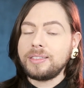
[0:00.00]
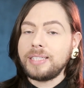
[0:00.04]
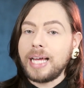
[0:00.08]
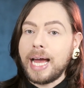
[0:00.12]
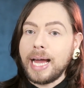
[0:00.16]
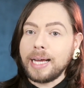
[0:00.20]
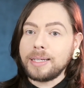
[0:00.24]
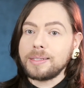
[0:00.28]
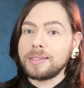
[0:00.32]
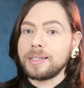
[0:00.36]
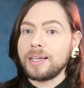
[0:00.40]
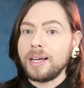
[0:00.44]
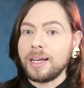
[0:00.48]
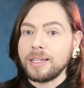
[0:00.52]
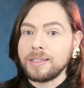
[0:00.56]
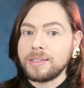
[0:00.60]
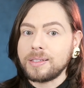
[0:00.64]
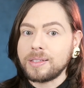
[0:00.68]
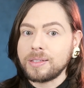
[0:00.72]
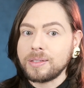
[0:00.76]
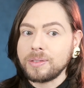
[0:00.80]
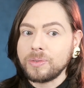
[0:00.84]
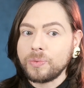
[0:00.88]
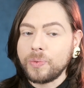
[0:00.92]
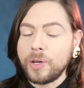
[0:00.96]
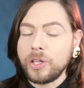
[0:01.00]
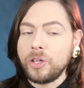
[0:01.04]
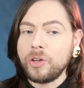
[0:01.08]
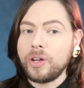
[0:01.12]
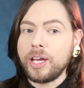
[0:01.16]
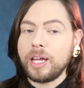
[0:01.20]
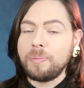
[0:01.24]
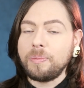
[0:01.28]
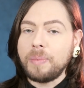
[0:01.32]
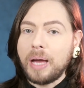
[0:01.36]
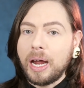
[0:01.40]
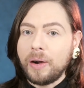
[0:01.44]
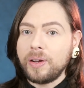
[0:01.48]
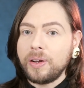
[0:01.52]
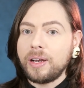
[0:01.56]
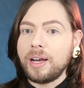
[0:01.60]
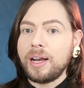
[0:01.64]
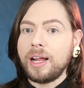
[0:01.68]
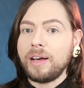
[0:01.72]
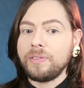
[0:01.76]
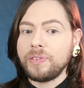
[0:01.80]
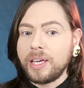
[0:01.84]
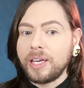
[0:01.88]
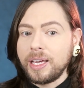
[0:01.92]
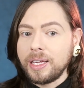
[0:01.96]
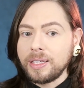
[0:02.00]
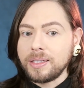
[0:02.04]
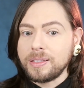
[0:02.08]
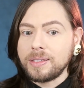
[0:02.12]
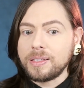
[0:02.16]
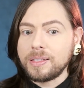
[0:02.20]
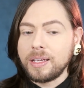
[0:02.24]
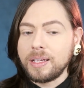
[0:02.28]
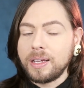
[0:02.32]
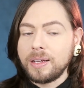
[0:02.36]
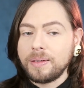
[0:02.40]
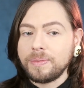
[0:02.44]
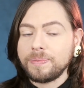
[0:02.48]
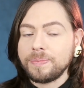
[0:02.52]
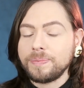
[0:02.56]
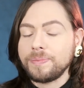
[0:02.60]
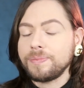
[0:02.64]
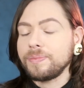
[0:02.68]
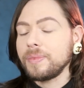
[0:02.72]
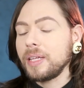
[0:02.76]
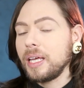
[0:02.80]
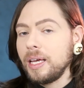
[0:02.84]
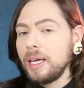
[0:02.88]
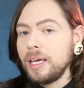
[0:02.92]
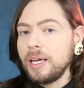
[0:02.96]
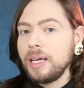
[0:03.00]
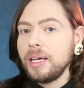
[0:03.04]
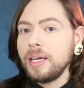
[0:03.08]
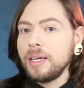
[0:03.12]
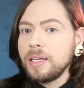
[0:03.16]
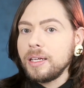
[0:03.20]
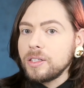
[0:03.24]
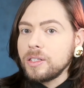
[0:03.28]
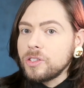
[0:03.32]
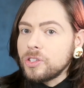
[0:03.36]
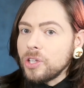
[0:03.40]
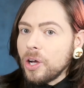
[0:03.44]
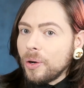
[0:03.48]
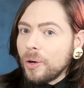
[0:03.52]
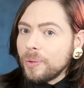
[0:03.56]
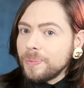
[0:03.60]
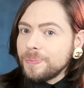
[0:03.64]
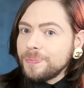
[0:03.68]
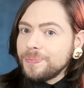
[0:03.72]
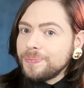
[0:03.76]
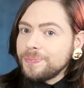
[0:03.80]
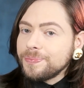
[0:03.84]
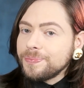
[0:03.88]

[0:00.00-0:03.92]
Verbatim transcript: tax cuts when you get married and have kids. So